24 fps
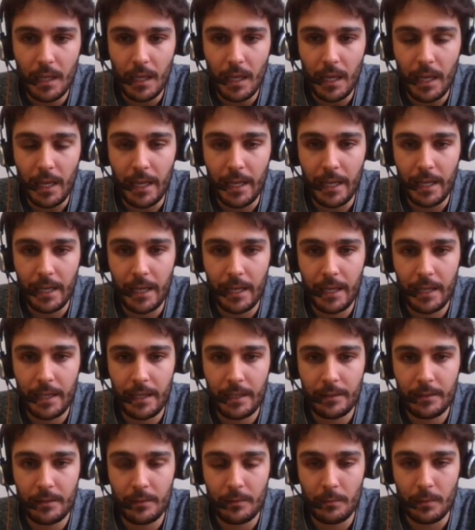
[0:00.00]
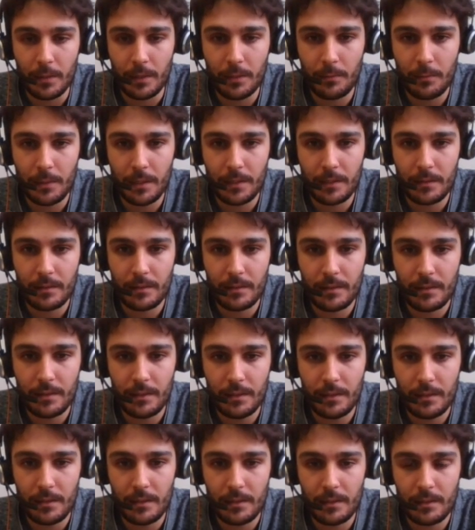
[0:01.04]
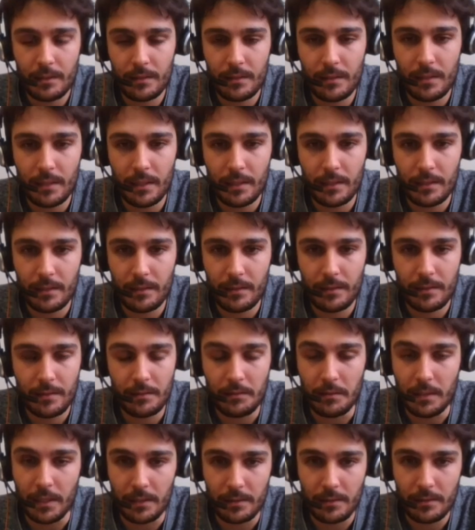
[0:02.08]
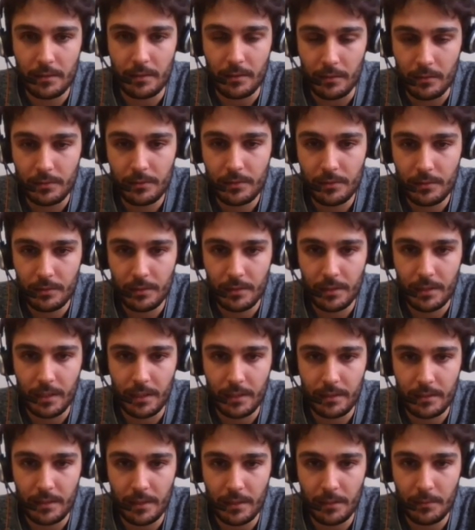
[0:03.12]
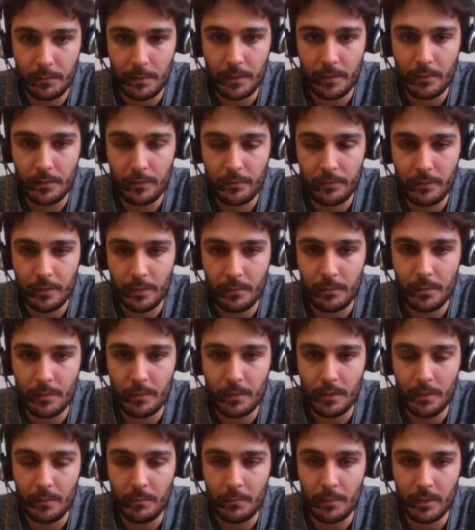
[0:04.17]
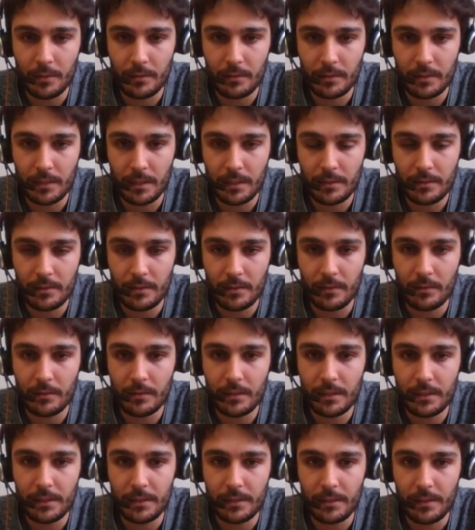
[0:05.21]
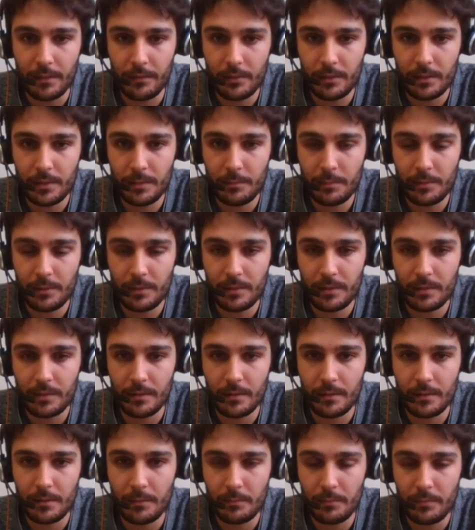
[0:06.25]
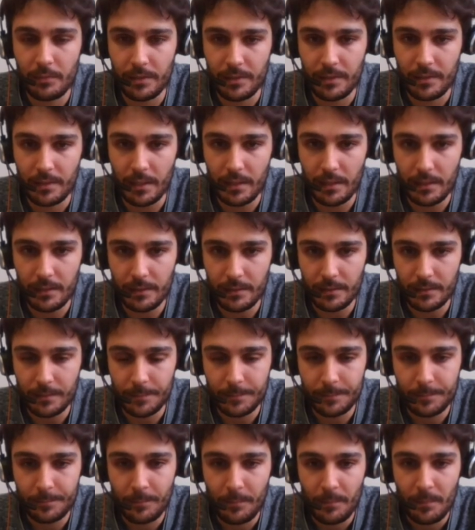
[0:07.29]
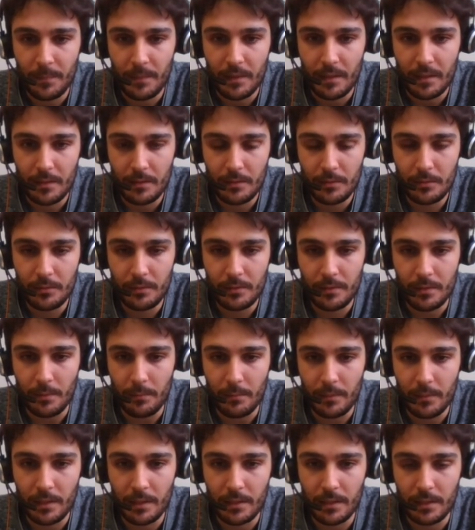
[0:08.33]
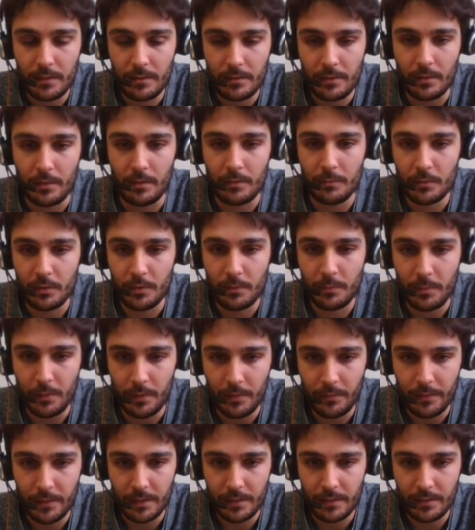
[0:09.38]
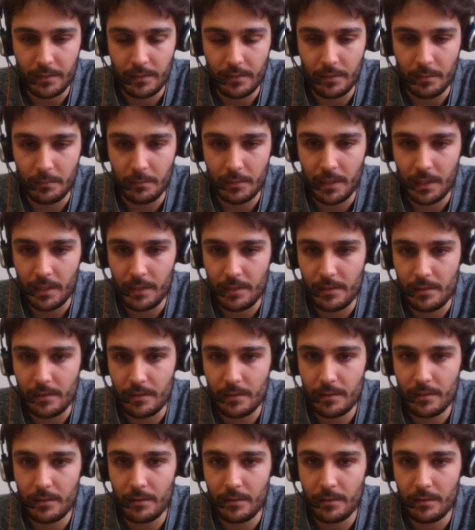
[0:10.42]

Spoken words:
And what we can see is that that's also the case, that we go from a model that's only 70% precise to something that's almost perfect in some cases,